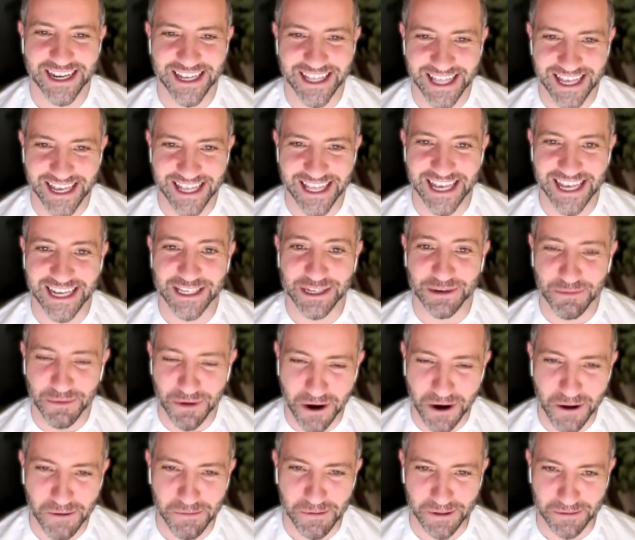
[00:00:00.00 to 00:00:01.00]
then that's a
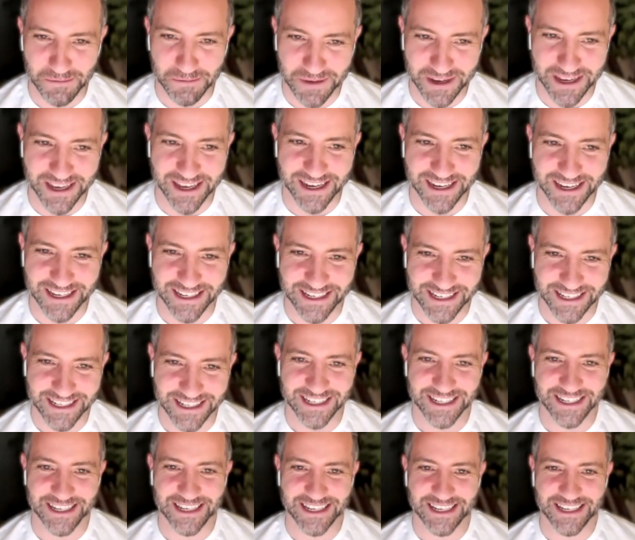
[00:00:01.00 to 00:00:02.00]
problem because
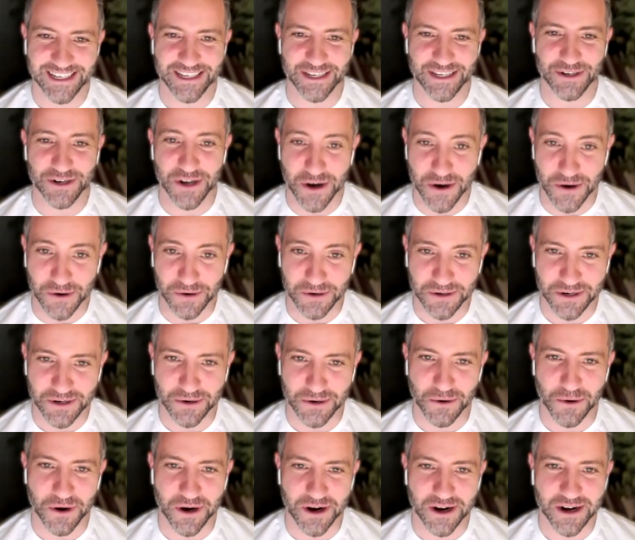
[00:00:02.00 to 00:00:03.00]
you don't,
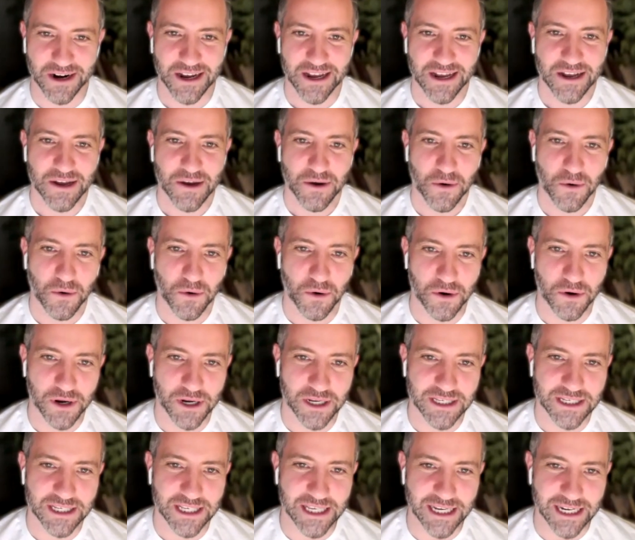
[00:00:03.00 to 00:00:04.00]
or or
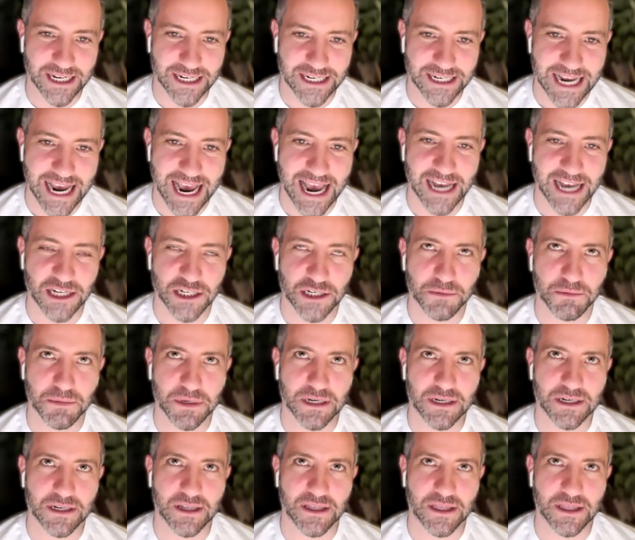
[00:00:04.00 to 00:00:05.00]
it's the
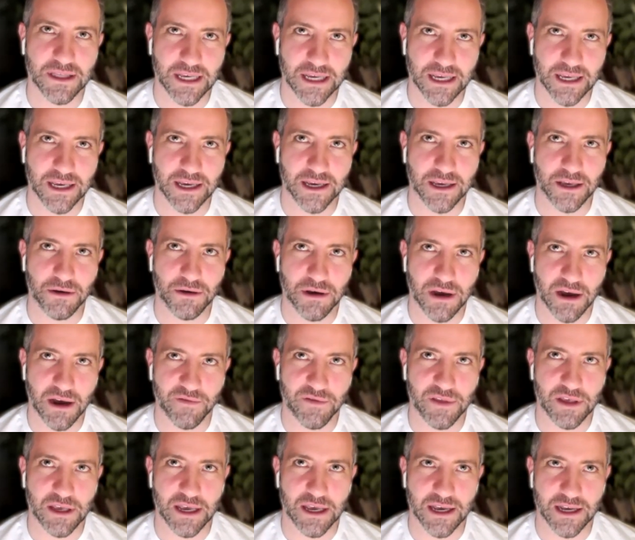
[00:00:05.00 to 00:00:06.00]
attachment to thinking you
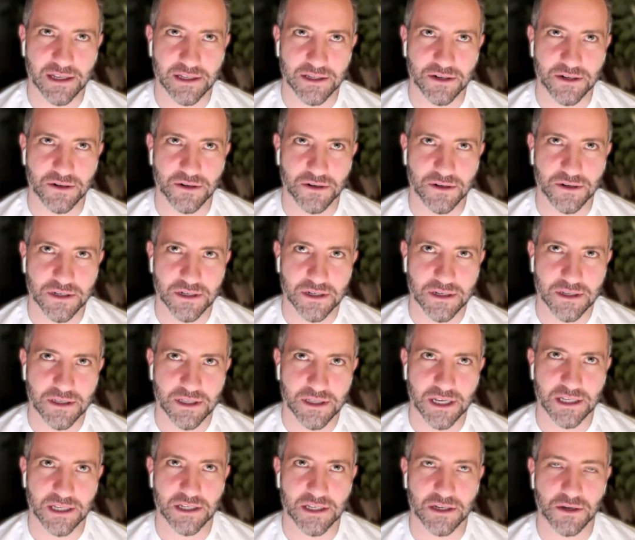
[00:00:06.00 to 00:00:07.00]
have the answers
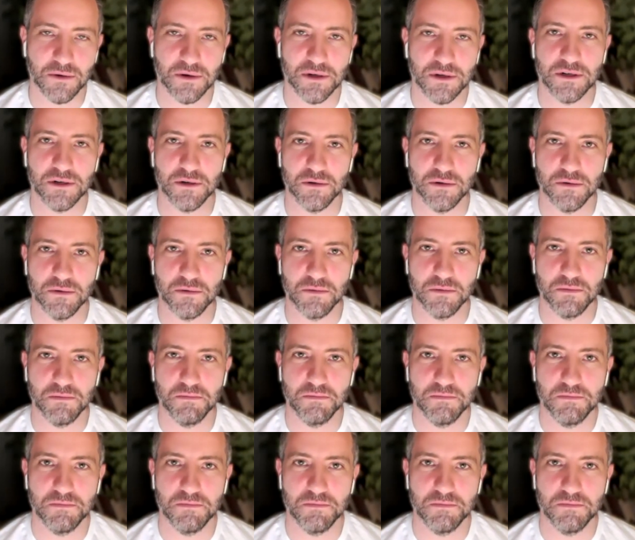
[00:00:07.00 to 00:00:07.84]
that's going to